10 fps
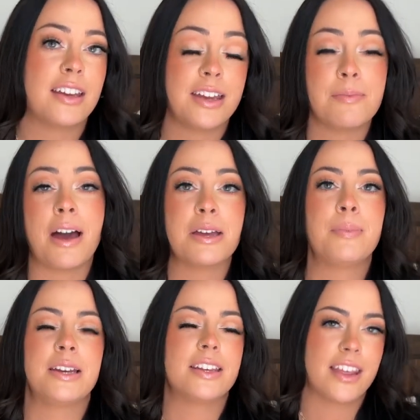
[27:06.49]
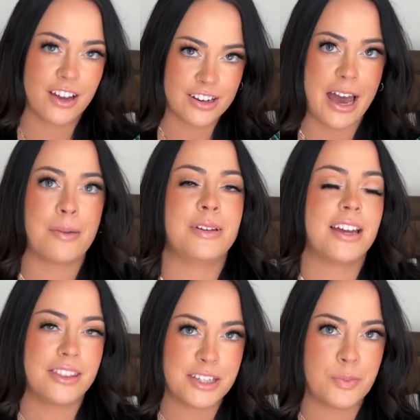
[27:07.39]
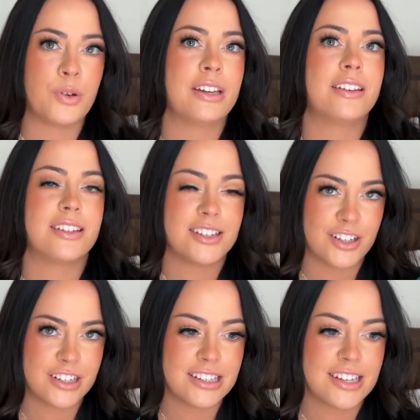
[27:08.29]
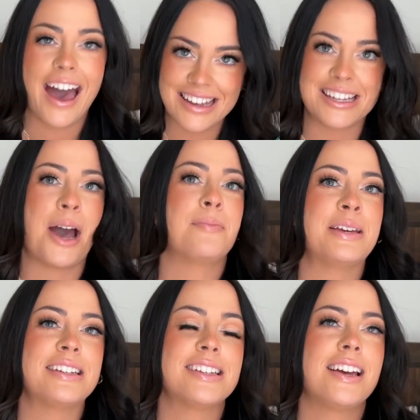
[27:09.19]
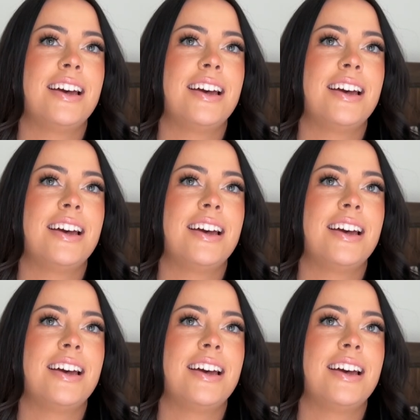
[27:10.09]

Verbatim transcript: in my opinion that could happen at this point in the series has happened.